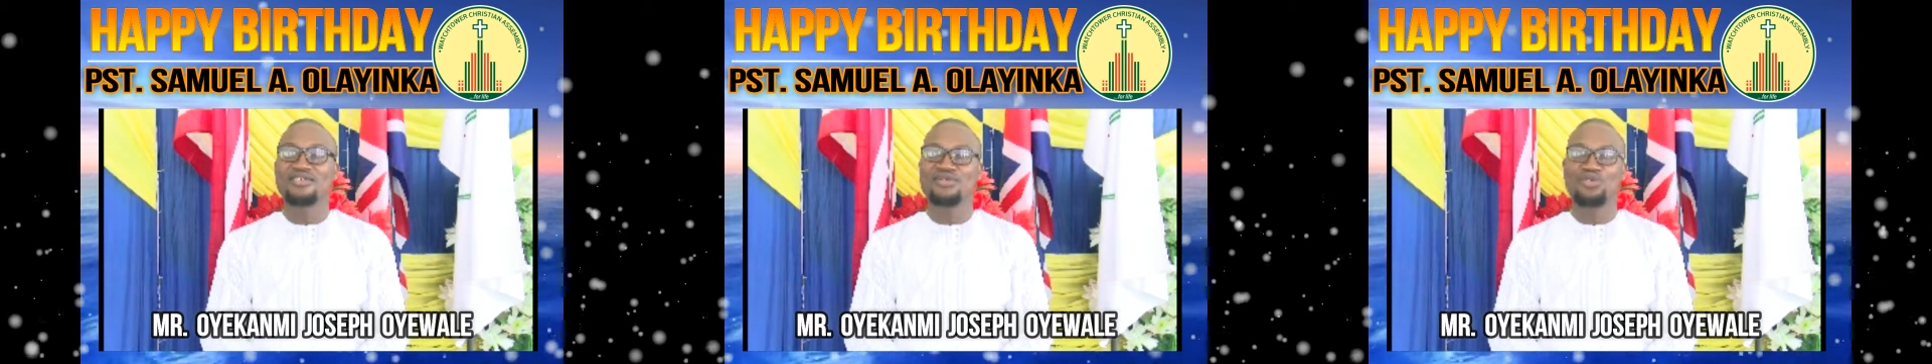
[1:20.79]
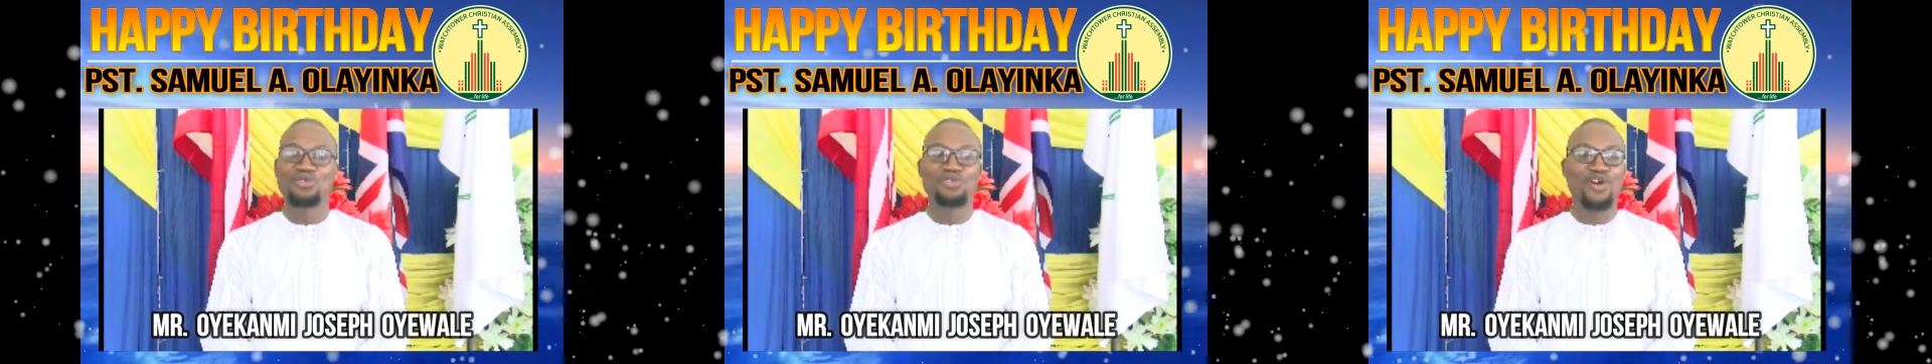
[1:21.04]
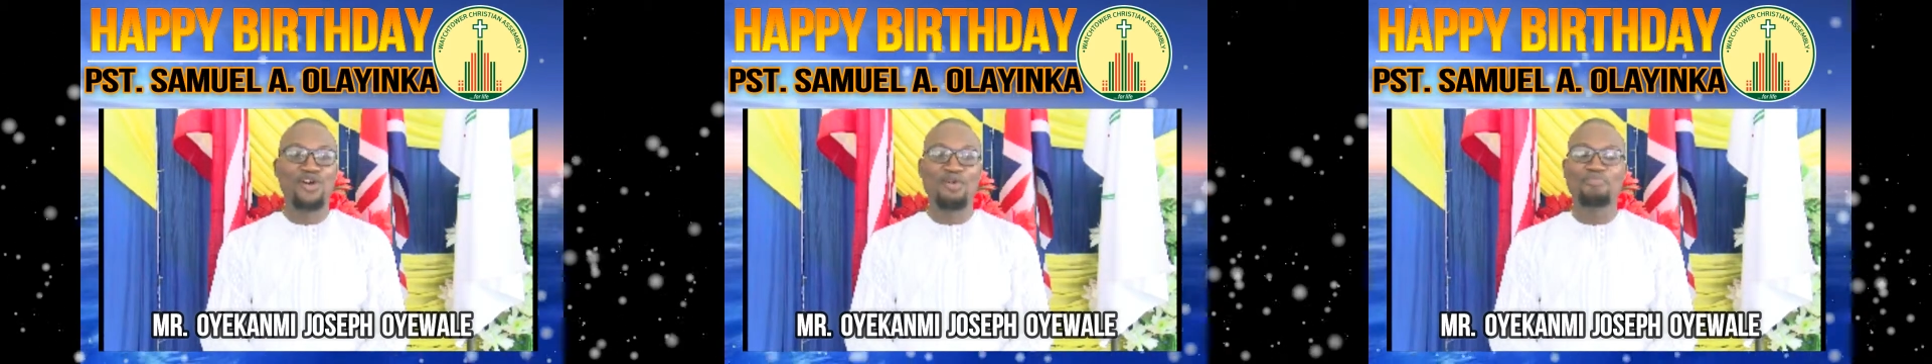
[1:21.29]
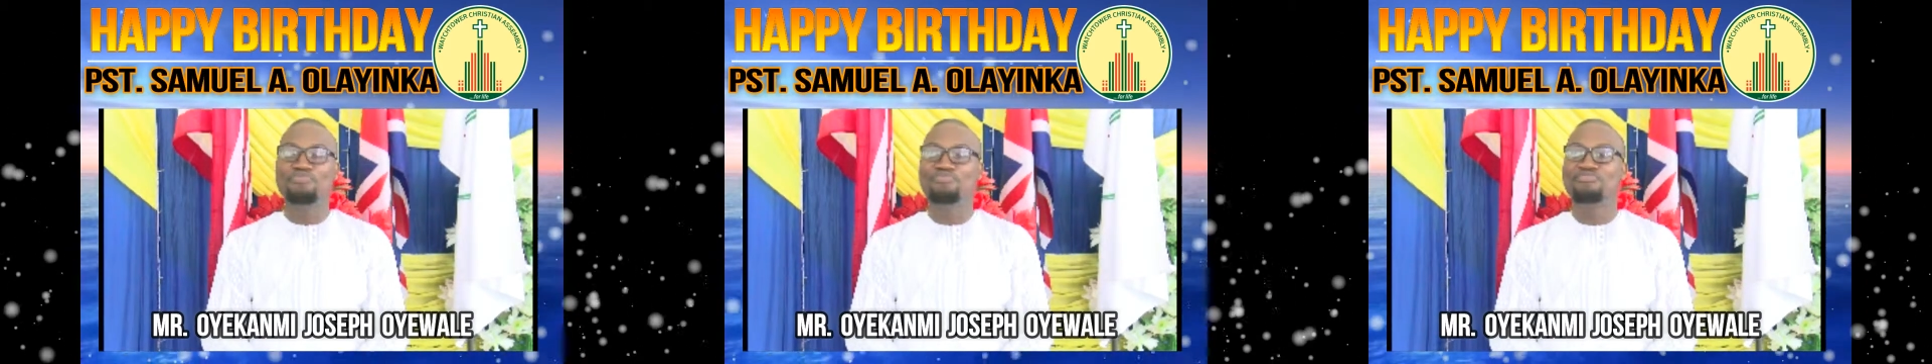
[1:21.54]
no job,
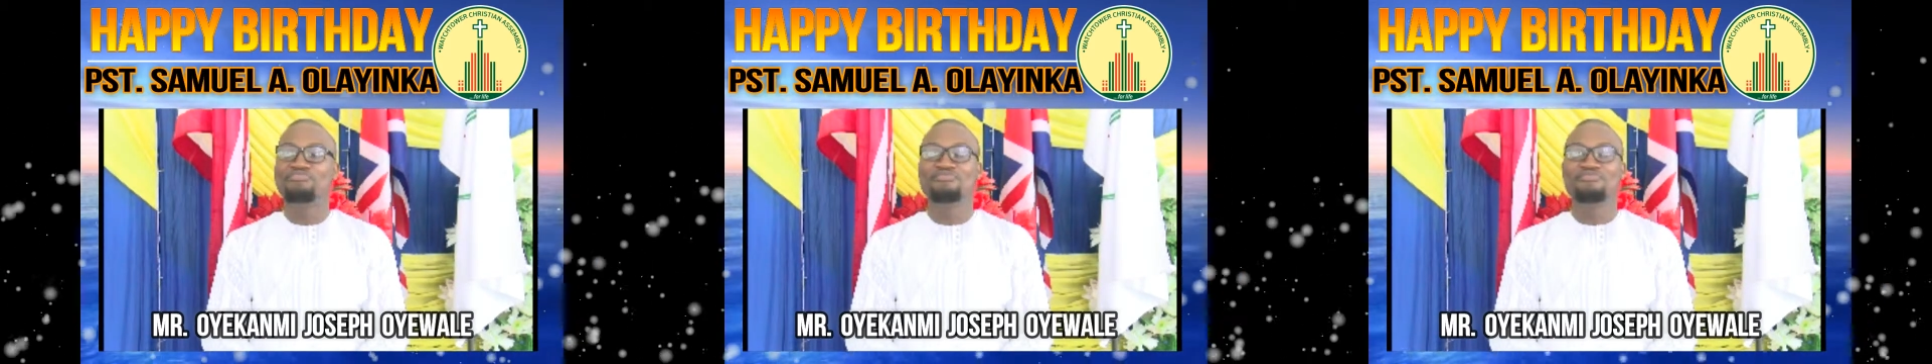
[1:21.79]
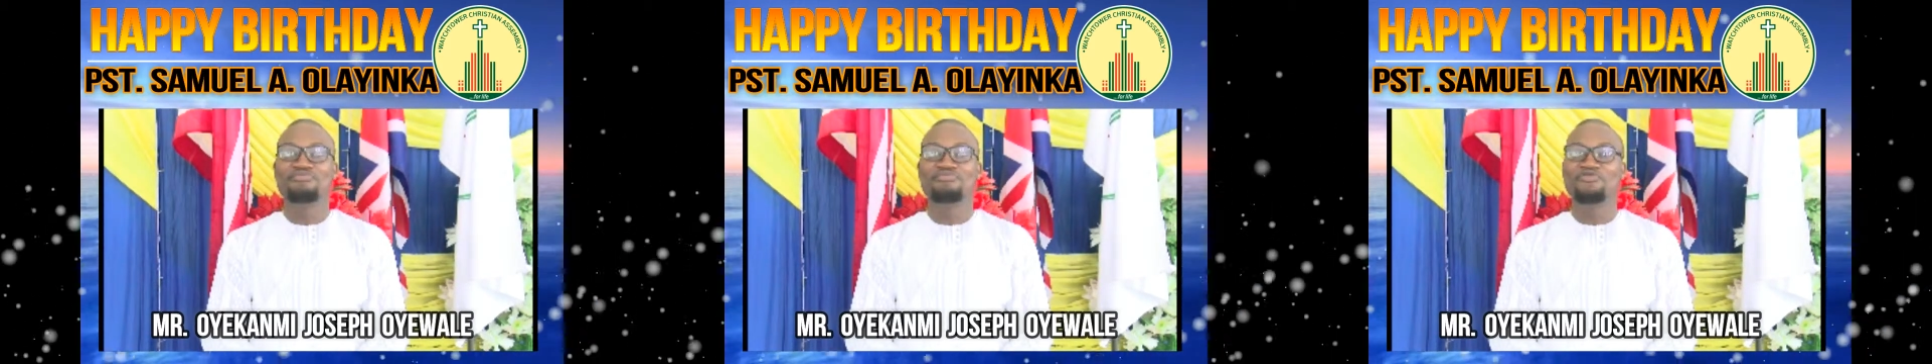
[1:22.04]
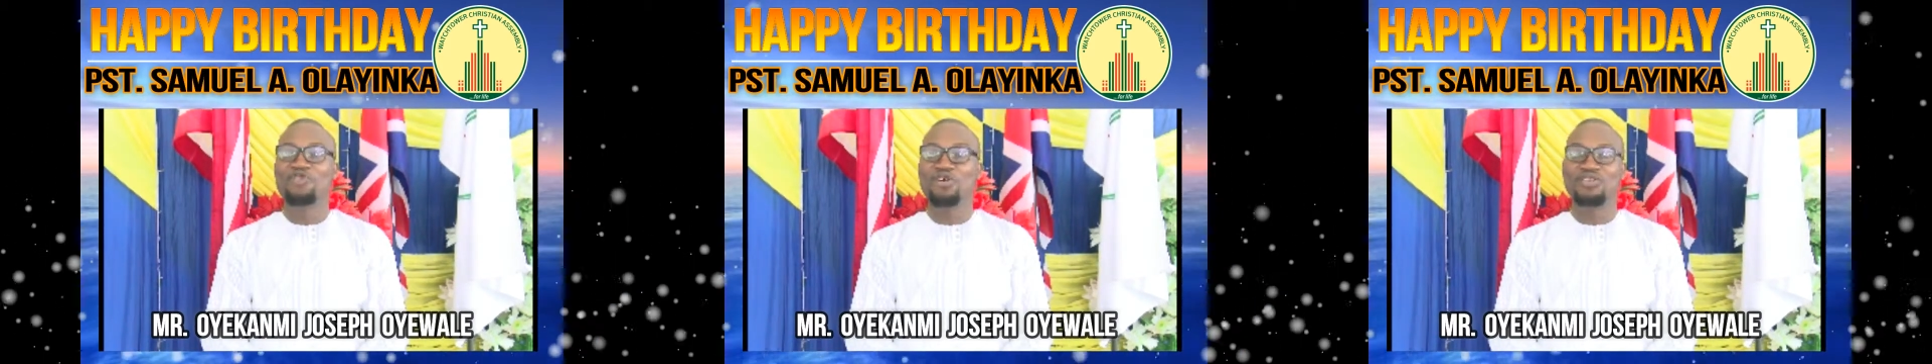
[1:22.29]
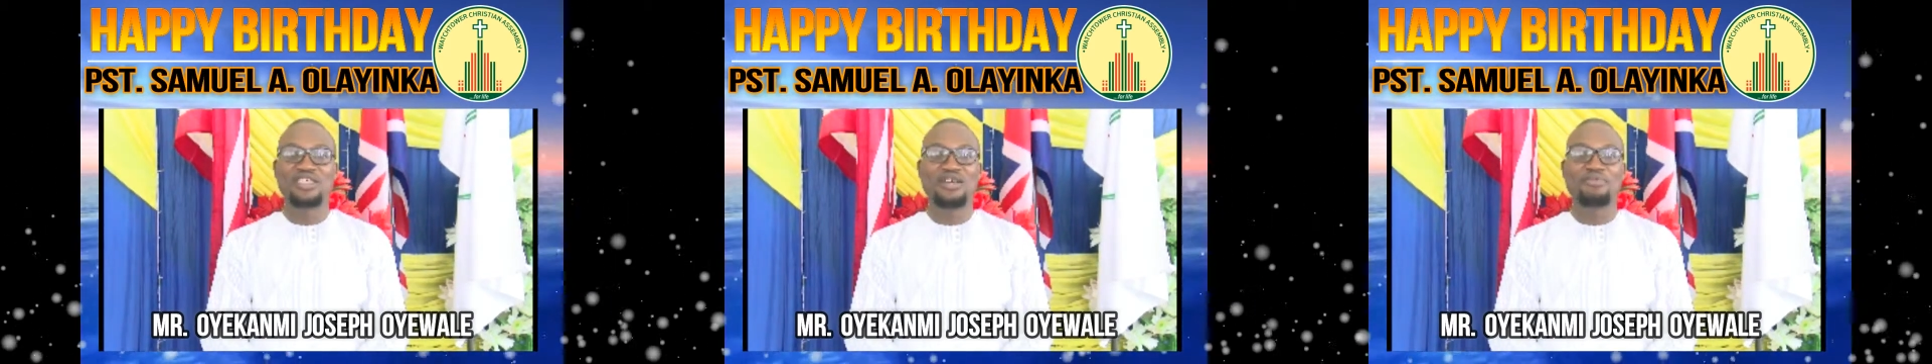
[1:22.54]

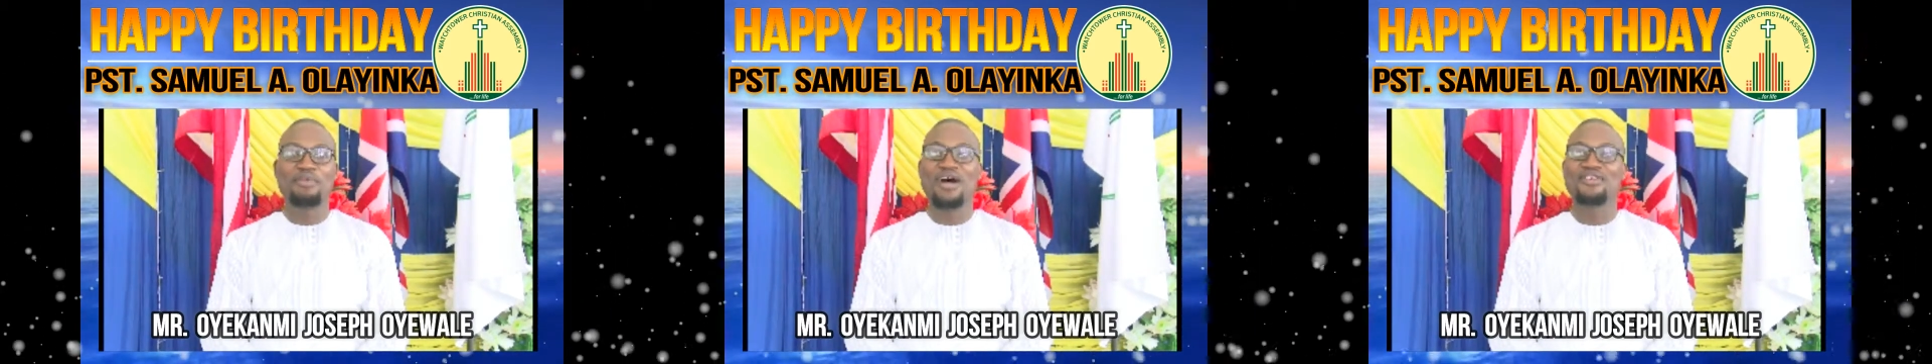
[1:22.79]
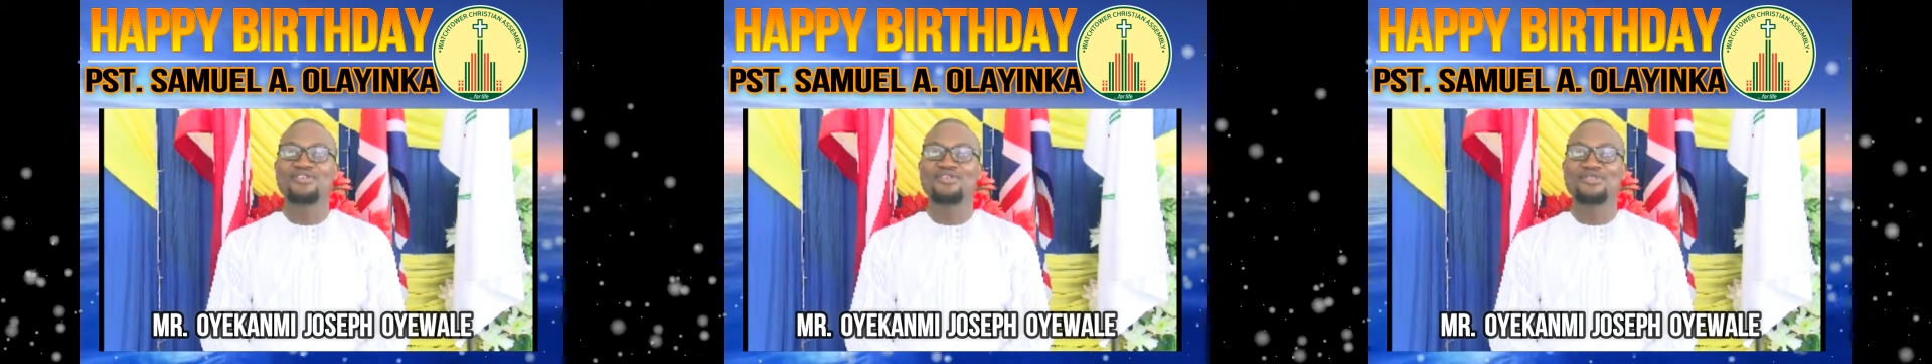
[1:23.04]
wandering about,